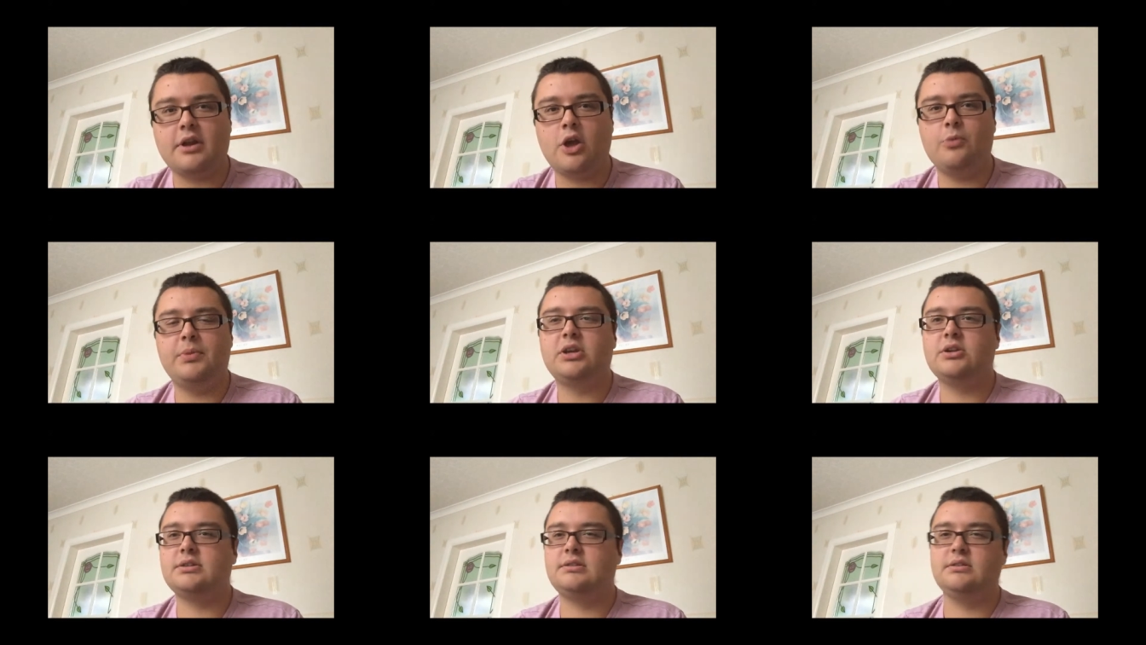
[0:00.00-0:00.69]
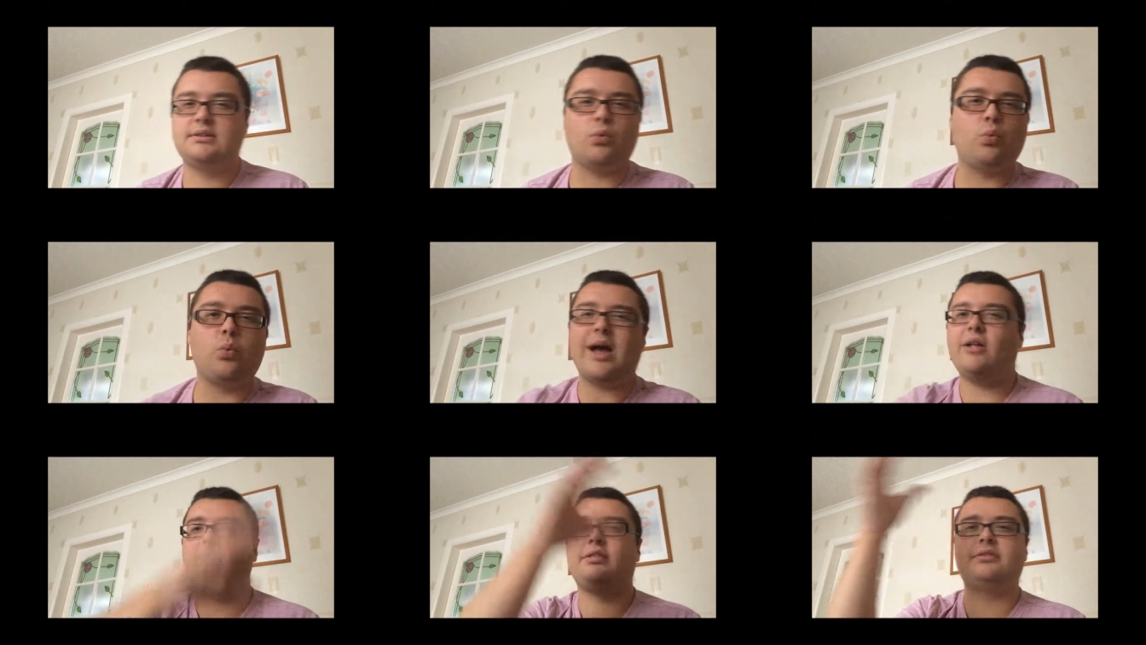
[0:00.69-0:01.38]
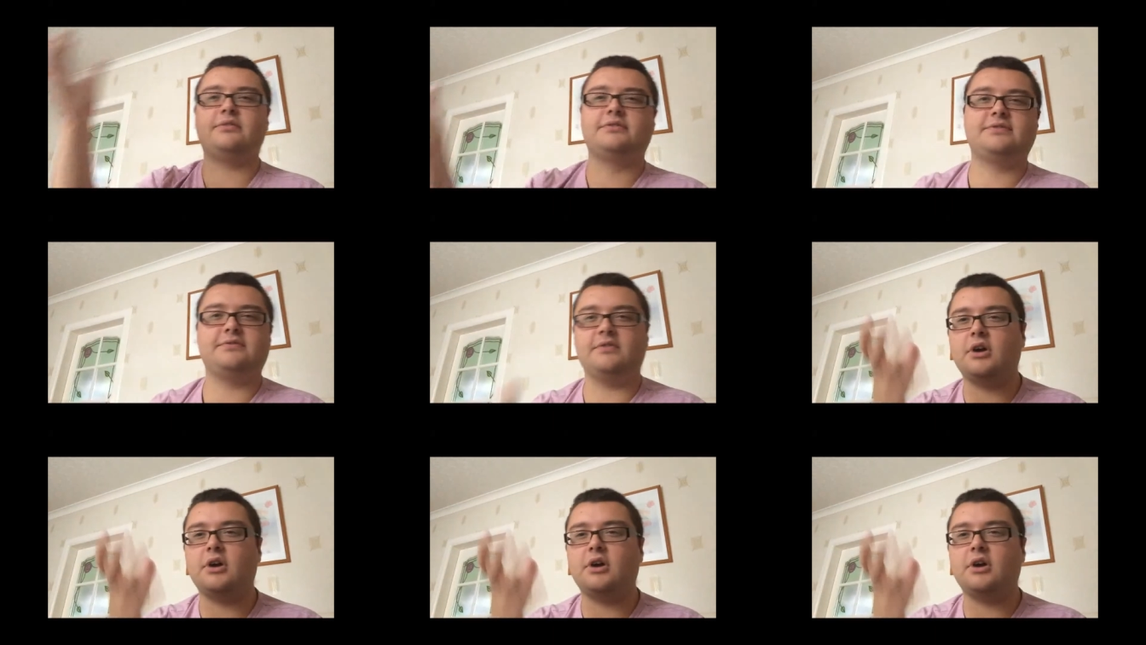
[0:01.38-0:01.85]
now because there's a wealth of